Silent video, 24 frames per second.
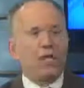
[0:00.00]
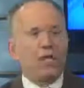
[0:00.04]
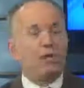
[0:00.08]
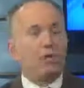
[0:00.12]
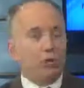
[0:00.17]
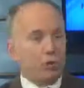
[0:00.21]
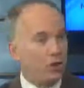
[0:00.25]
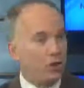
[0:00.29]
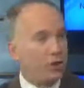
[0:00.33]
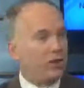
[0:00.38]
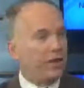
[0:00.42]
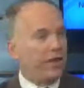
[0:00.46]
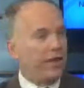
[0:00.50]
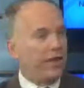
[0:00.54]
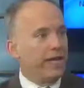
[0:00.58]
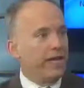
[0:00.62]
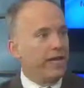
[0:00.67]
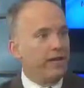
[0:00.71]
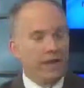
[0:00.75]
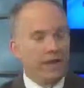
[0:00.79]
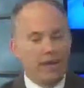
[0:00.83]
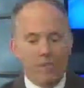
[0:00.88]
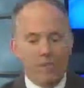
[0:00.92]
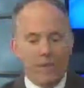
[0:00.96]
not a good
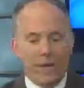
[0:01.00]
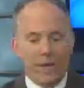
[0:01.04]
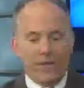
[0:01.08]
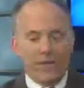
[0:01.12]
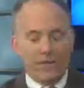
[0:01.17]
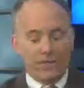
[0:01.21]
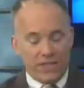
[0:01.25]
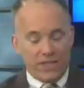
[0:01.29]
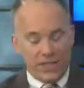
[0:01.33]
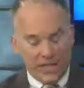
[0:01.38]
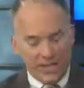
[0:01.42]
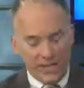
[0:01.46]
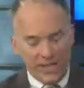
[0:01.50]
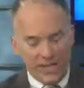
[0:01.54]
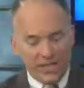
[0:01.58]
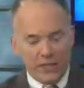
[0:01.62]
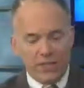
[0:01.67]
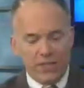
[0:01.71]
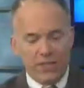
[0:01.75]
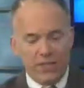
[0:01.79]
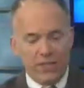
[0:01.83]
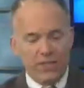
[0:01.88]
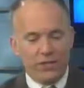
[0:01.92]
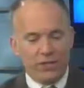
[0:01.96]
thing, but it's
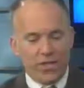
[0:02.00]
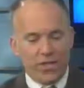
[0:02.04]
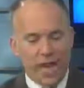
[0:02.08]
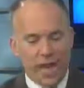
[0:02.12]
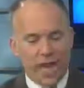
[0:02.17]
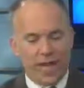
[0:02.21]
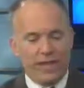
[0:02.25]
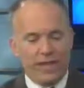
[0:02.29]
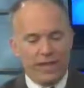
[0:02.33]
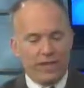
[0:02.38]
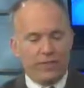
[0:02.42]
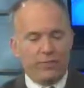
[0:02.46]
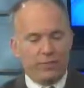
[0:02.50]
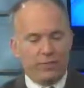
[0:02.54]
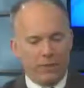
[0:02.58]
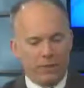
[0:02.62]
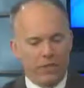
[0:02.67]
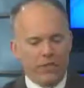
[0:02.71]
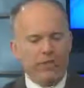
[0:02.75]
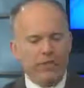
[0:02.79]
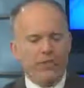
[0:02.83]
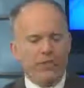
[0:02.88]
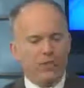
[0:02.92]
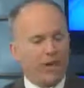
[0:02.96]
much
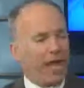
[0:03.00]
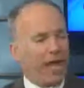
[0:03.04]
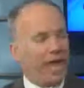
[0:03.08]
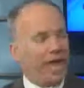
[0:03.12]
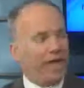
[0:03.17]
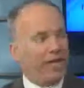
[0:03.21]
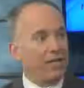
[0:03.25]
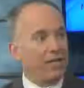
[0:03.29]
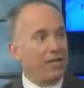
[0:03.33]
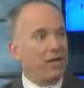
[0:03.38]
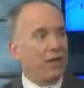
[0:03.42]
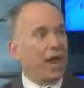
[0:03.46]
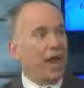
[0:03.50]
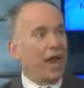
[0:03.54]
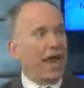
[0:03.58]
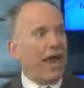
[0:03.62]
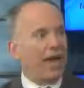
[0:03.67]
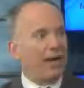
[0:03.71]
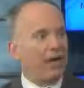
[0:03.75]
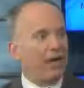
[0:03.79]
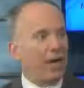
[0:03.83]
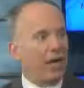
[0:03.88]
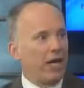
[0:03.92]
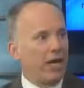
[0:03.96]
easier to hang your
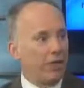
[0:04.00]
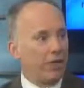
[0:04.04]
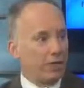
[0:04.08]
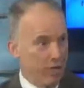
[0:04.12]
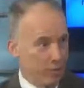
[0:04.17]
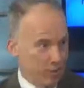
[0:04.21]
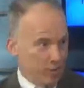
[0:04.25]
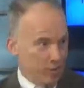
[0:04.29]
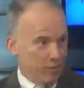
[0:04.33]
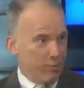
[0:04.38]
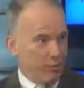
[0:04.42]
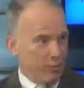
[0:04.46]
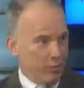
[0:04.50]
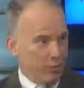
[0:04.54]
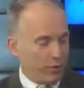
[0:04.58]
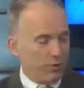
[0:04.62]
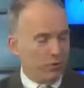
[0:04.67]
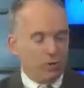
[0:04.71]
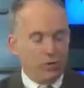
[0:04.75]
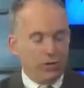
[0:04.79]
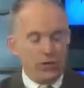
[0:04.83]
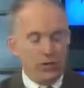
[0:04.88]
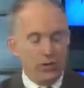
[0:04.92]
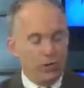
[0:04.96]
hat on the
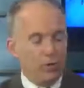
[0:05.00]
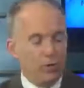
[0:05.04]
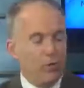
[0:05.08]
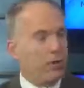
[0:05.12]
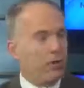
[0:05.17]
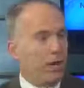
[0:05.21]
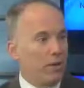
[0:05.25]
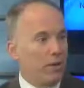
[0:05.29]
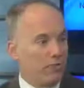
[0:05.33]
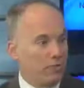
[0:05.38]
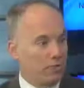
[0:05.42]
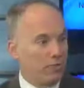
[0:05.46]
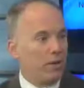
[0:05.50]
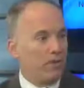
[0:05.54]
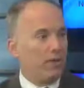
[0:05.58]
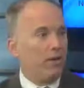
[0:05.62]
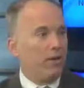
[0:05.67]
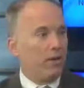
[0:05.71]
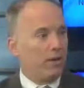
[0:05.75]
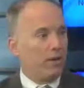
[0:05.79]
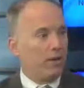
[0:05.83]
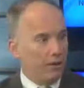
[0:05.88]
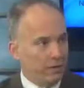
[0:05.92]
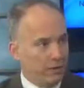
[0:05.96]
person who comes
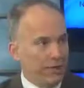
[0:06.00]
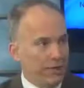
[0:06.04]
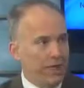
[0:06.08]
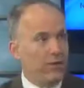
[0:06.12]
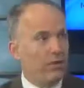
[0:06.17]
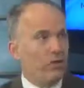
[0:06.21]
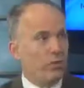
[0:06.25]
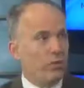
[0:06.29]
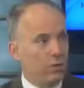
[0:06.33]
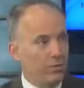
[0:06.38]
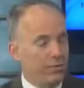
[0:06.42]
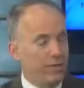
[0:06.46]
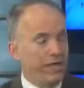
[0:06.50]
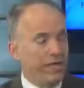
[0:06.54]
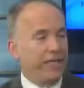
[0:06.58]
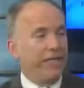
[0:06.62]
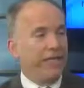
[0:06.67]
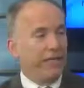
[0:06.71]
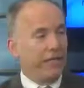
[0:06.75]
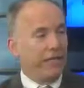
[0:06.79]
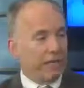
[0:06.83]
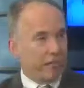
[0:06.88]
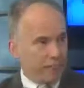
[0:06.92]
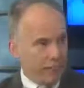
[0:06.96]
late to a
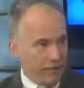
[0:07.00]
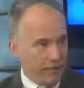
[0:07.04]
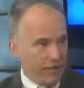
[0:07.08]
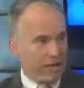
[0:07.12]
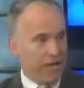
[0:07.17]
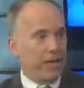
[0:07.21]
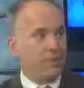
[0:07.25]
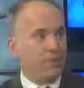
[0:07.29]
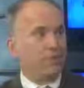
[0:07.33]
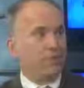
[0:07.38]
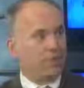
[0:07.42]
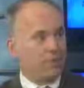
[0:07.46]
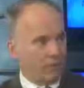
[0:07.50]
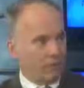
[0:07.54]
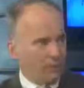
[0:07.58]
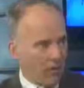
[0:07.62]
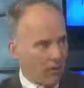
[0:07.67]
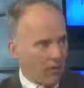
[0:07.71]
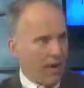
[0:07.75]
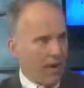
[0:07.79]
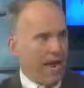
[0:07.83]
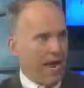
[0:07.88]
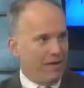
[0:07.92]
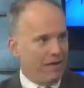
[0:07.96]
meeting 3 times in a
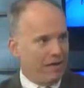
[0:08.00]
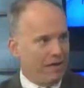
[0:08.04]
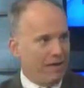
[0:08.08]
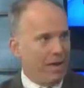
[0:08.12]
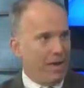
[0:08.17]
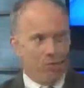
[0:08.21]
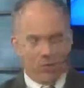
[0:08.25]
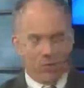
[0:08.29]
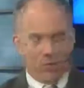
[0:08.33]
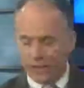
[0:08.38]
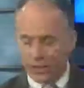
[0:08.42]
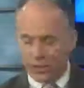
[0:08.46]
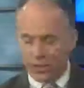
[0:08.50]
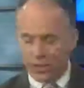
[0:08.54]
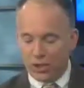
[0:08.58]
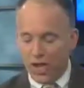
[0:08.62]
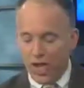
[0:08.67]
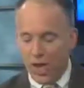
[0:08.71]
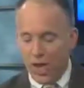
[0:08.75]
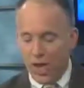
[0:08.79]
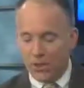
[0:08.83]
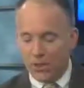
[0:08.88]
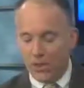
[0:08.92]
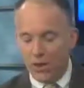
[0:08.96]
row, half an hour each
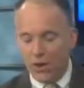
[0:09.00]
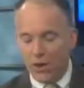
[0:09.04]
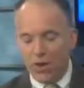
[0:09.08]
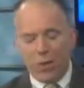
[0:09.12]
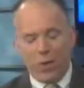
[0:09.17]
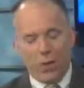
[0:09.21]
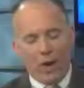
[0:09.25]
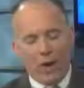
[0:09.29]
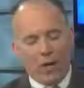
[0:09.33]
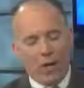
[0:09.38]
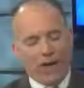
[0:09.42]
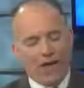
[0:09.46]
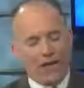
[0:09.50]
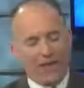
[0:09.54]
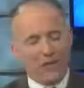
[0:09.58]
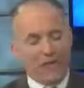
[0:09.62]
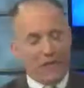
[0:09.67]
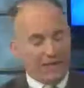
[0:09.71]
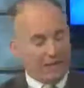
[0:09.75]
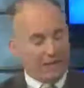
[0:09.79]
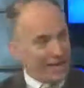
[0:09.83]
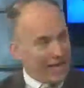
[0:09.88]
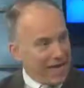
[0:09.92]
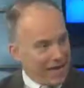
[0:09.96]
time, whereas
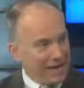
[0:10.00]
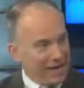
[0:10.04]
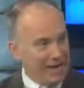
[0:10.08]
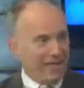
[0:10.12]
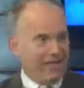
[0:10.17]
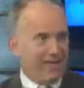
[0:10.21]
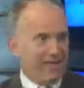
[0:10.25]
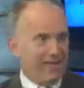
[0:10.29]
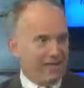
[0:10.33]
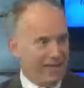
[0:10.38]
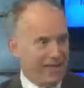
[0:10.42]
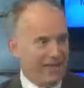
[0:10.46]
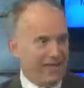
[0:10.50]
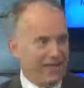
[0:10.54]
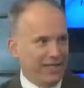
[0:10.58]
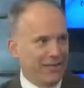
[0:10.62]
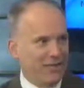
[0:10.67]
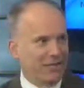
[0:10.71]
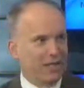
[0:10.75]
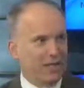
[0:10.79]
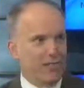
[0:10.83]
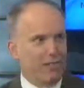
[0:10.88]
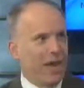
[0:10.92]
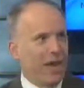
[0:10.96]
a lot of the things
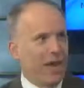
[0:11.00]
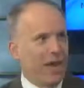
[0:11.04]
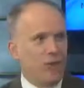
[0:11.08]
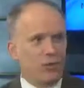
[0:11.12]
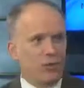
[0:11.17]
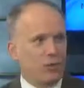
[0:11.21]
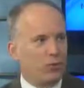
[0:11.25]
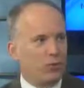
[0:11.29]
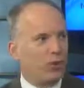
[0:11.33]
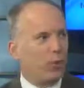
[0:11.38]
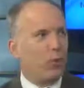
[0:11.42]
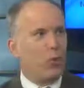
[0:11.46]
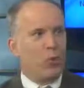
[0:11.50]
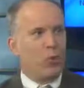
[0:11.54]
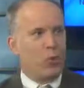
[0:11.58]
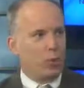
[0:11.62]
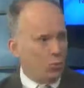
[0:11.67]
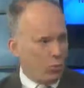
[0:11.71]
about the